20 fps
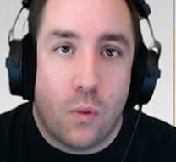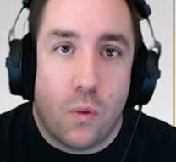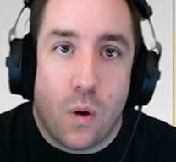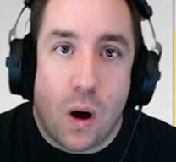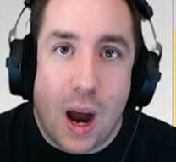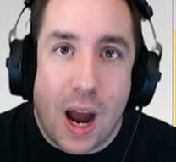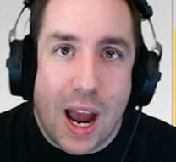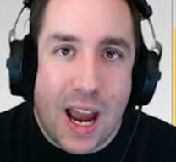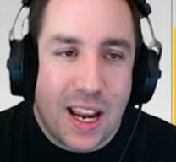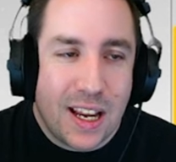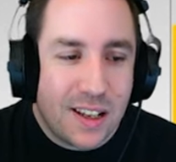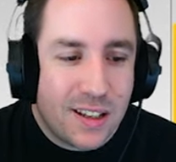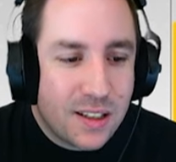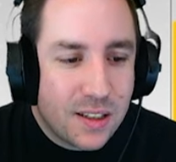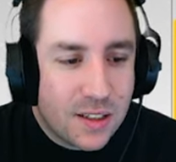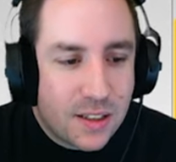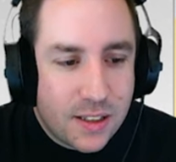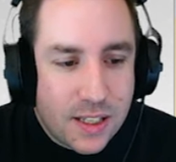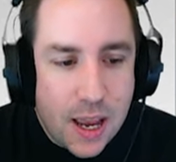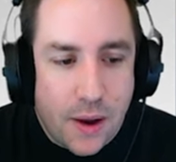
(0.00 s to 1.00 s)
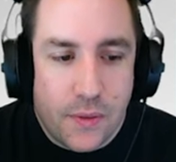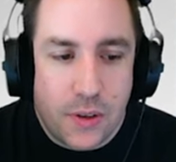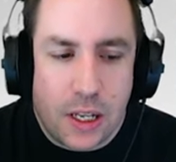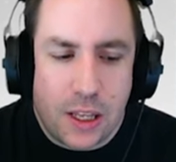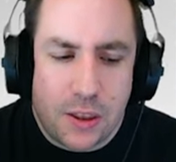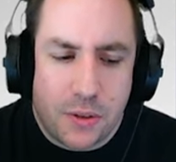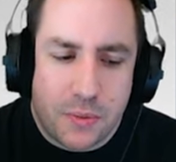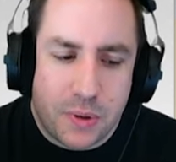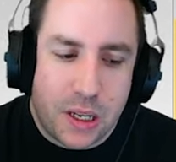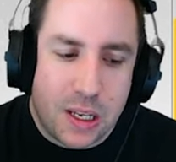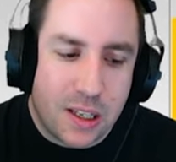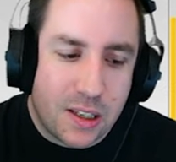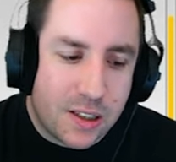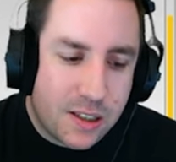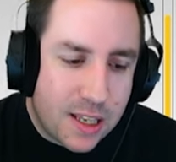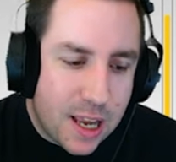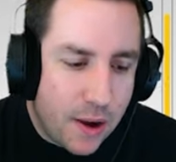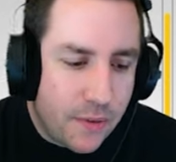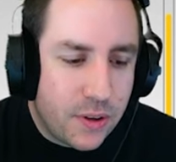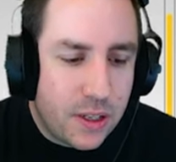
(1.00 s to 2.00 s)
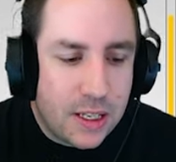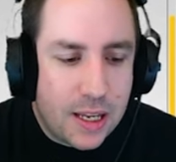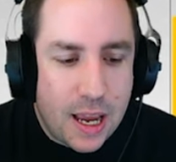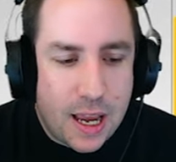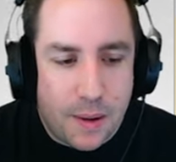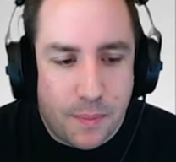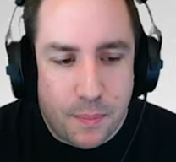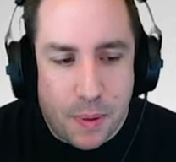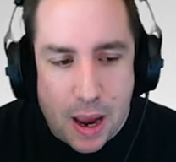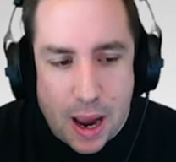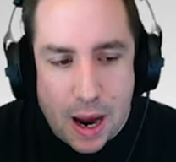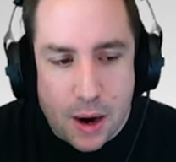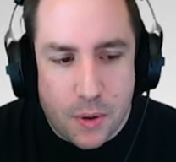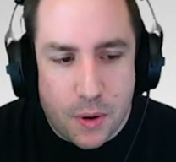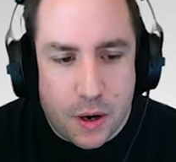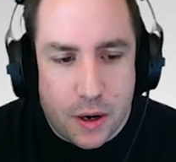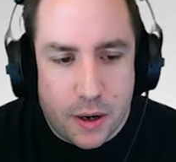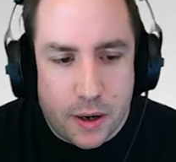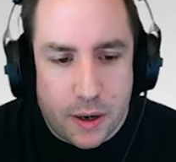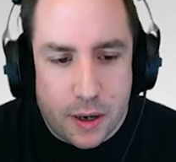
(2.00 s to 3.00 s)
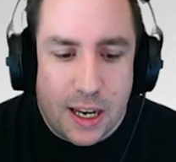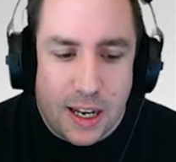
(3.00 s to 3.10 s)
Why? seventy-three, seventy-eight power.